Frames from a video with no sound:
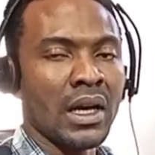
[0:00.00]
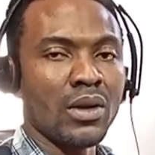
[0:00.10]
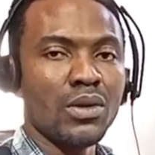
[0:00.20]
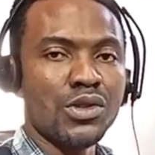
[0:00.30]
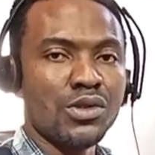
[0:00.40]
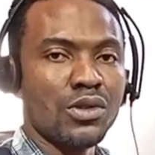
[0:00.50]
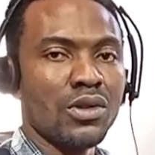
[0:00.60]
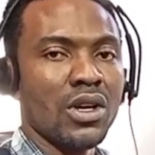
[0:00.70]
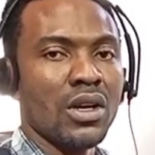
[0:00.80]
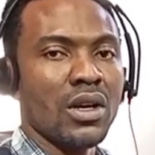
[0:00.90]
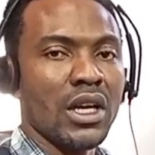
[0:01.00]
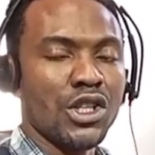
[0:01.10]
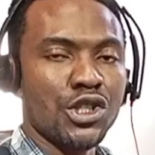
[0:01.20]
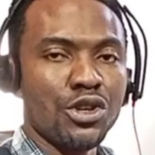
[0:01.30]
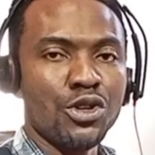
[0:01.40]
and also
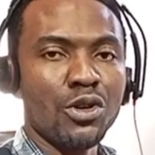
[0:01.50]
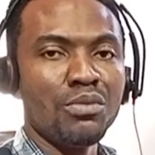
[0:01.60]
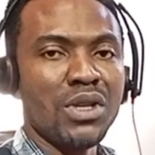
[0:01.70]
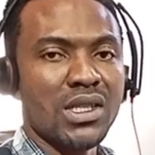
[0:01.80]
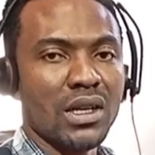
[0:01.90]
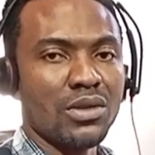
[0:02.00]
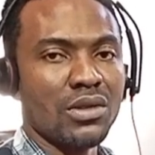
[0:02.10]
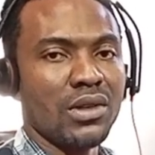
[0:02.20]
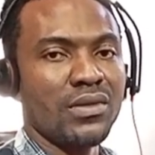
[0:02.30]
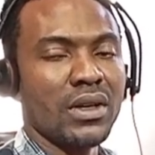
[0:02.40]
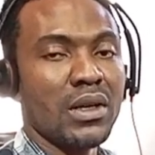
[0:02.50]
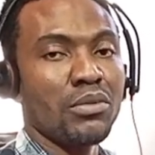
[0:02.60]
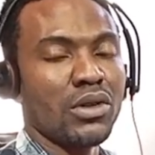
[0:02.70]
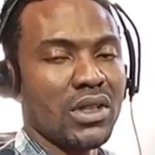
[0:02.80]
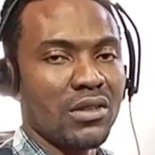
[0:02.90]
ensure you don't miss out on the very
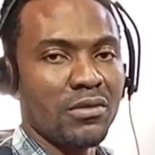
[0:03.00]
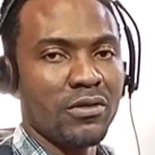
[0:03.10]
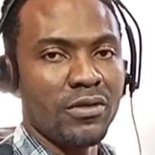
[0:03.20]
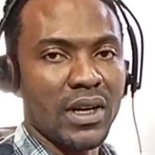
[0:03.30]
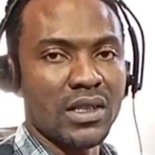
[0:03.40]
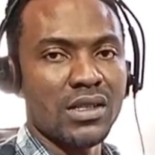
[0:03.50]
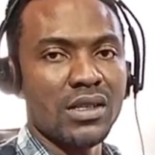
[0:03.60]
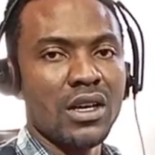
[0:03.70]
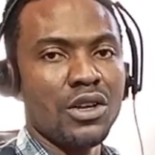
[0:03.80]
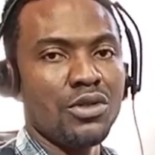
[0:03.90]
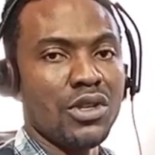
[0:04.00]
important facts